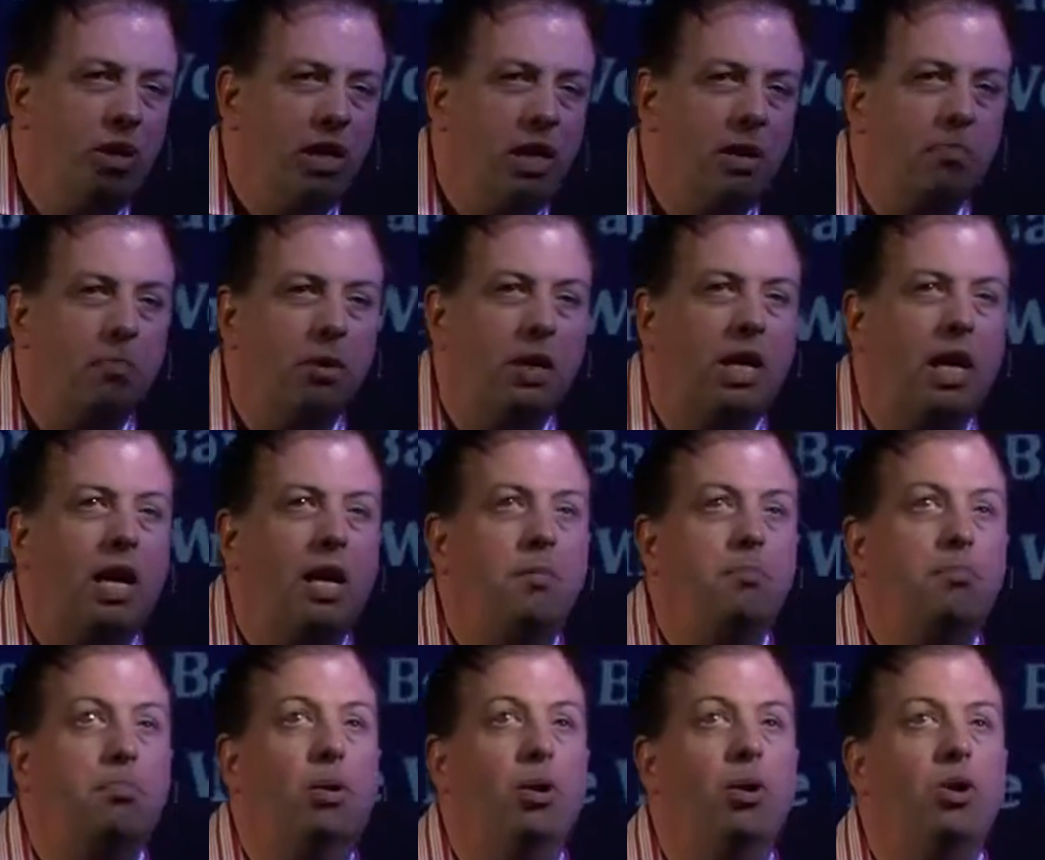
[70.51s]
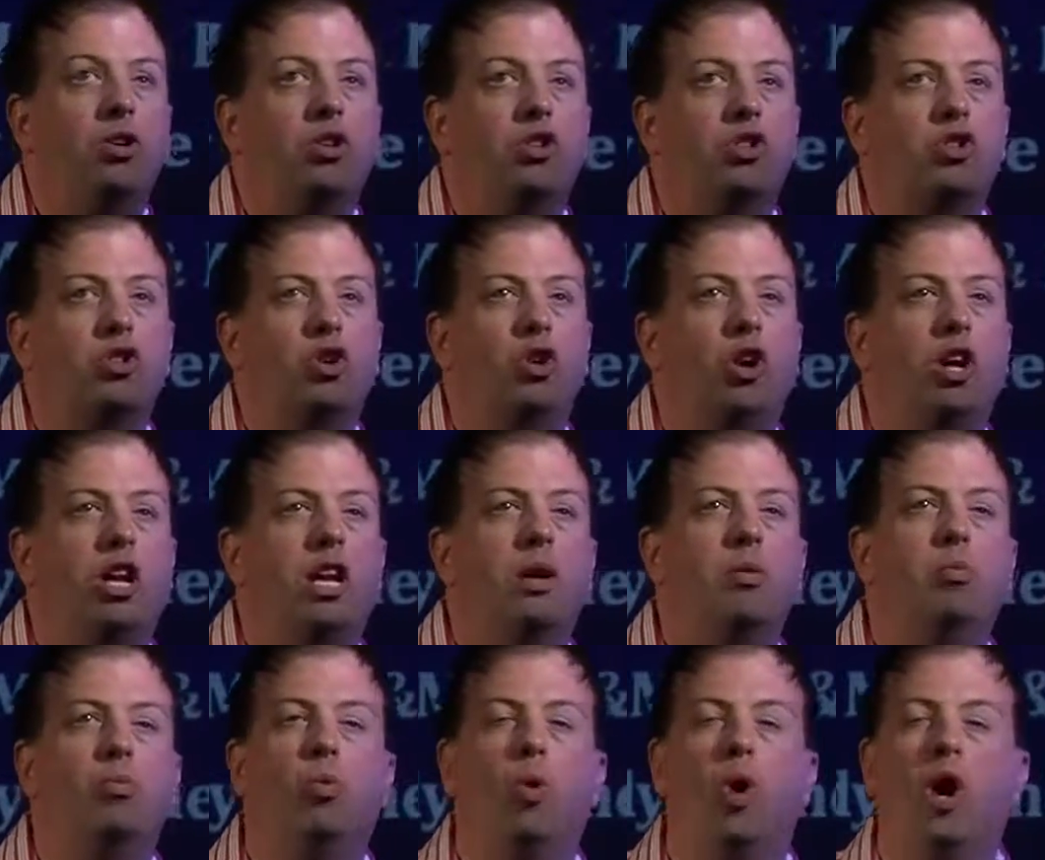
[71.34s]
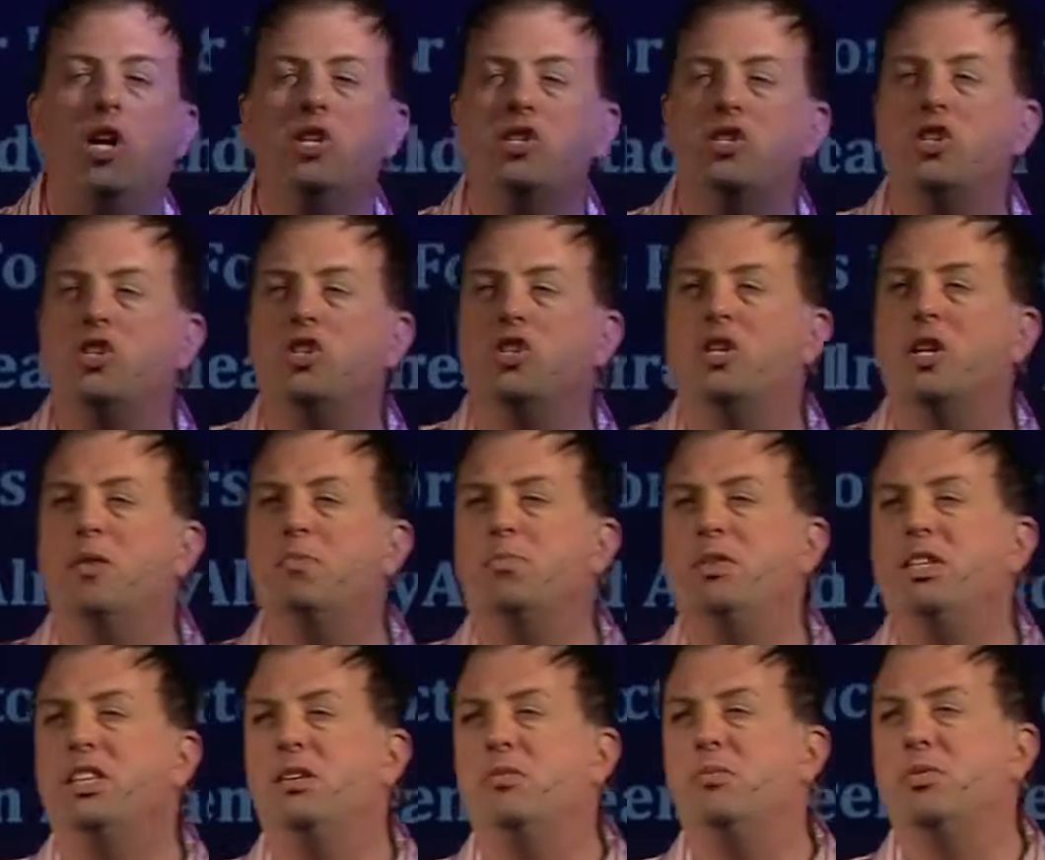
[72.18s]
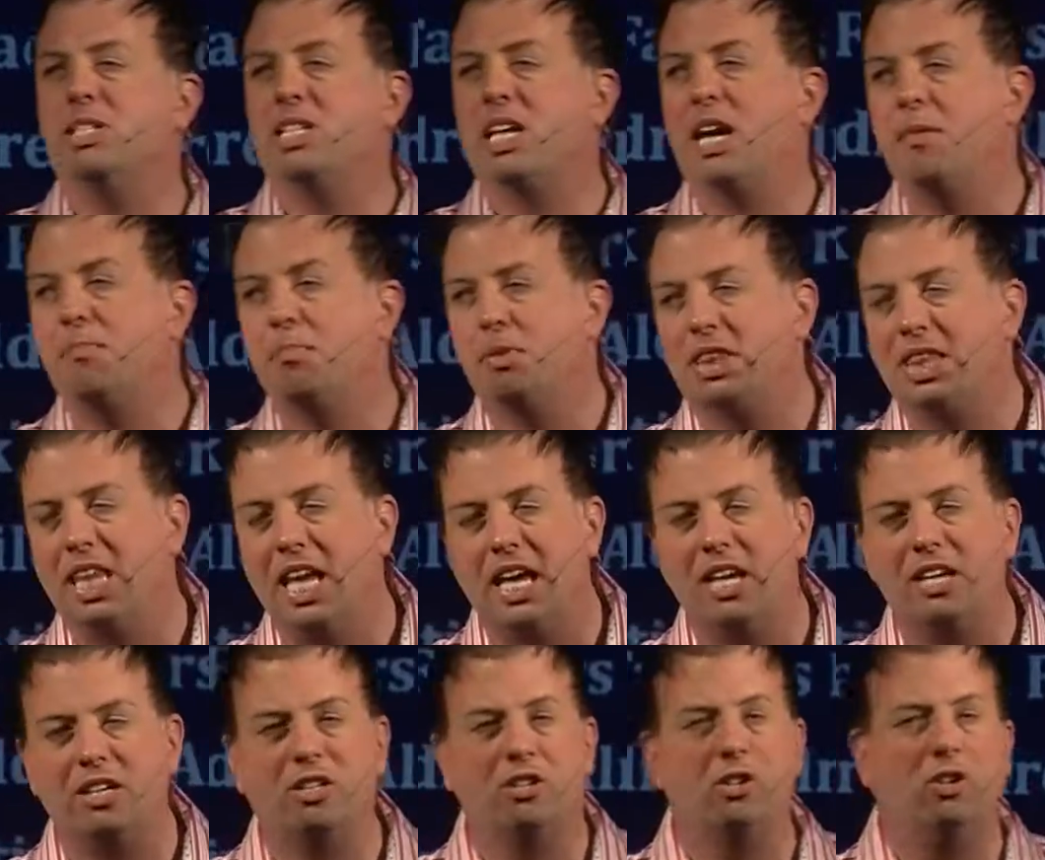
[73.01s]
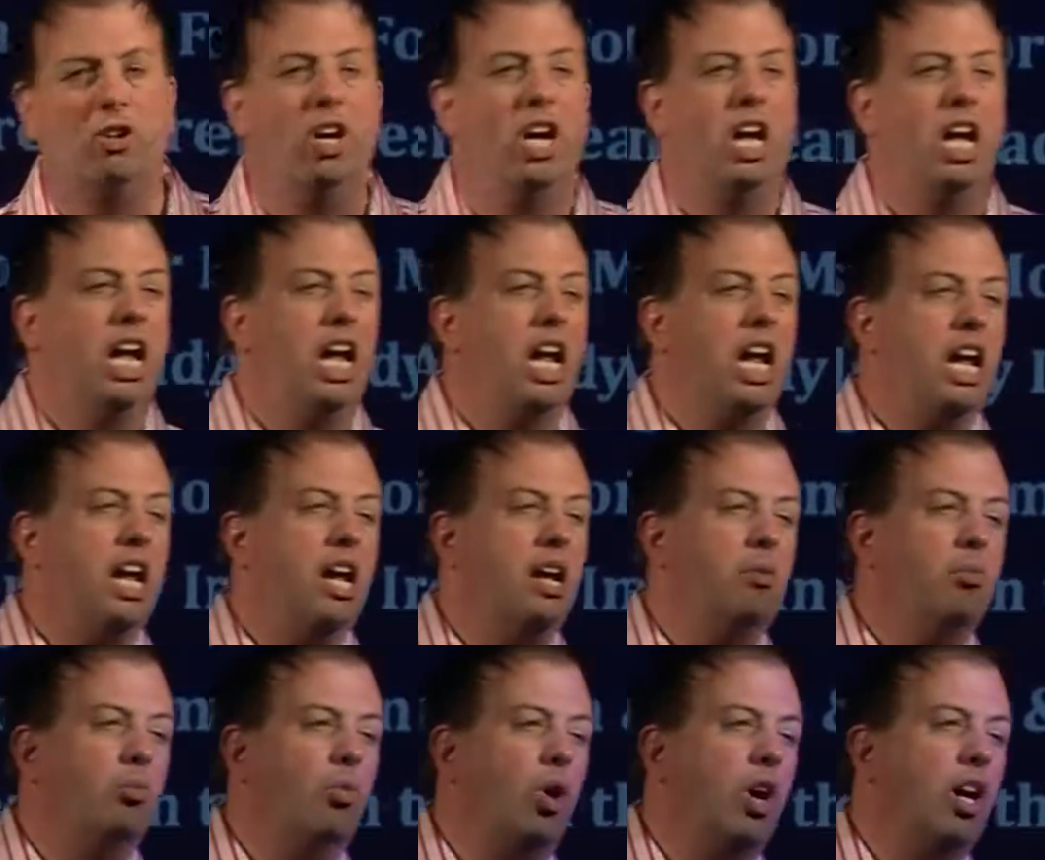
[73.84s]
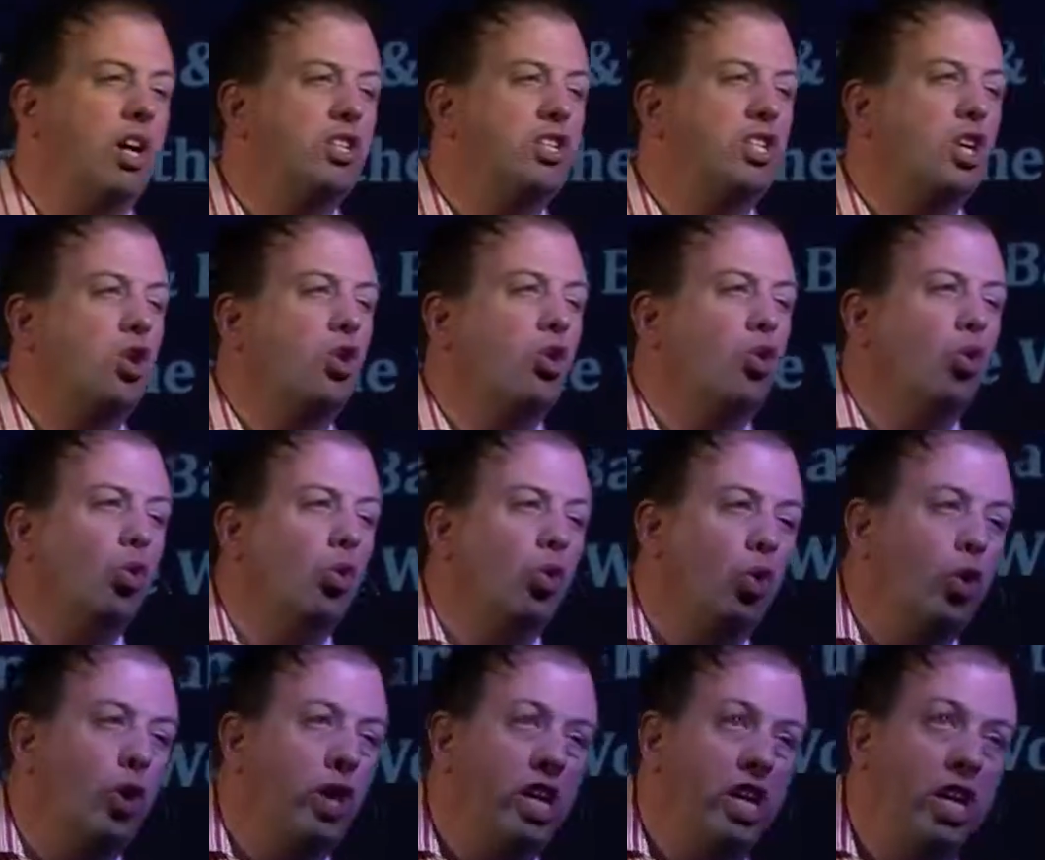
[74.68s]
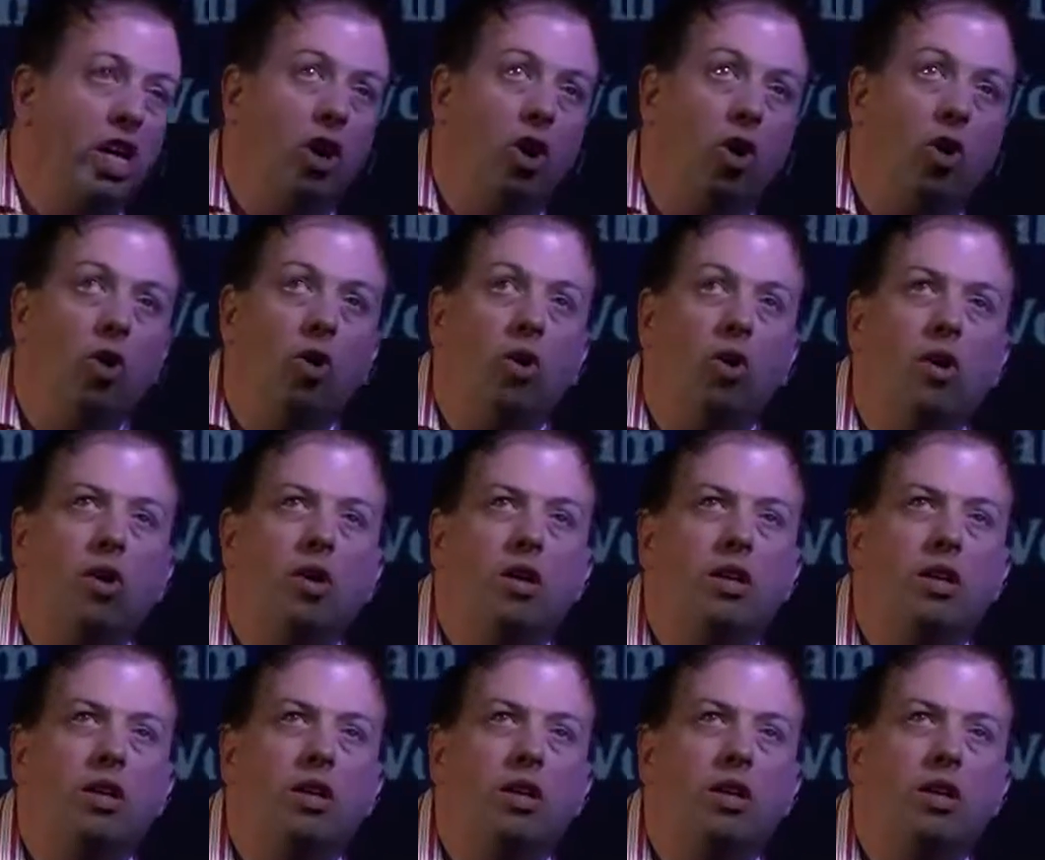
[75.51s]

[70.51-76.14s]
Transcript: And it became personal, and it wasn't something that was hypothetical. It was real.